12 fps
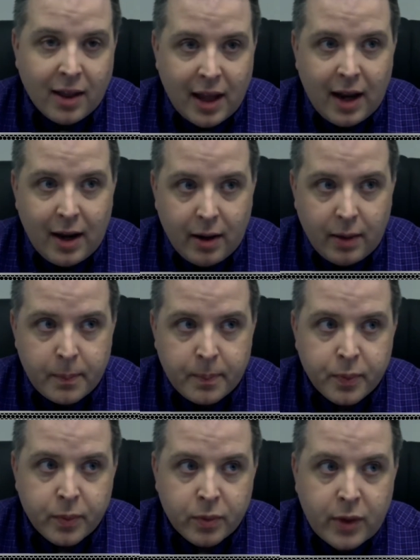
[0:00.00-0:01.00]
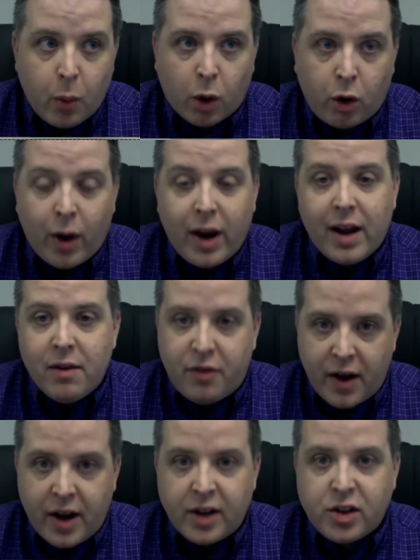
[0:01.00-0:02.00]
and they were great
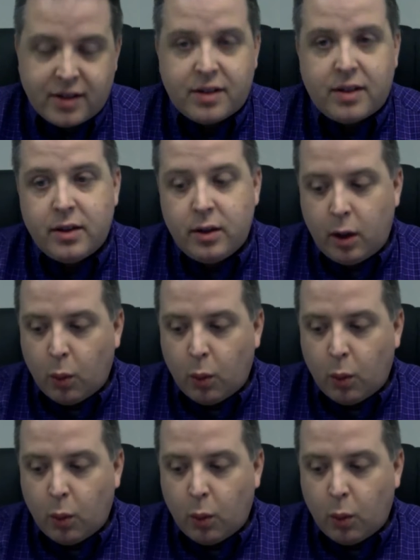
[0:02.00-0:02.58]
evangelists.